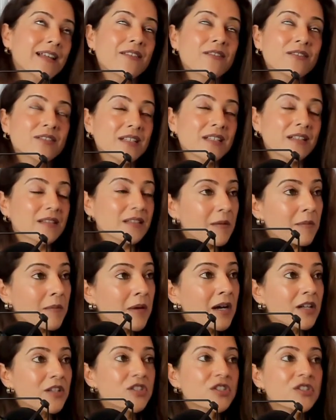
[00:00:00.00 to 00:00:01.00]
Now there's not that
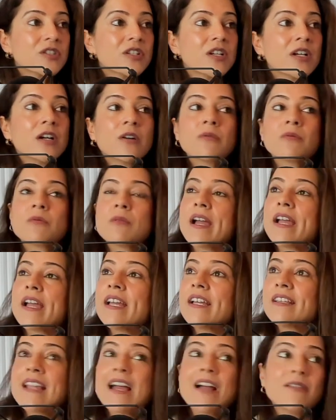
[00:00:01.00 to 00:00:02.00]
much,
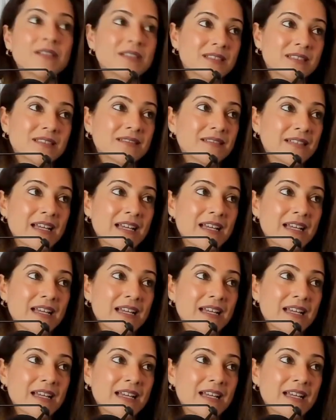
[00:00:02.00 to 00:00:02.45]
right? Now it's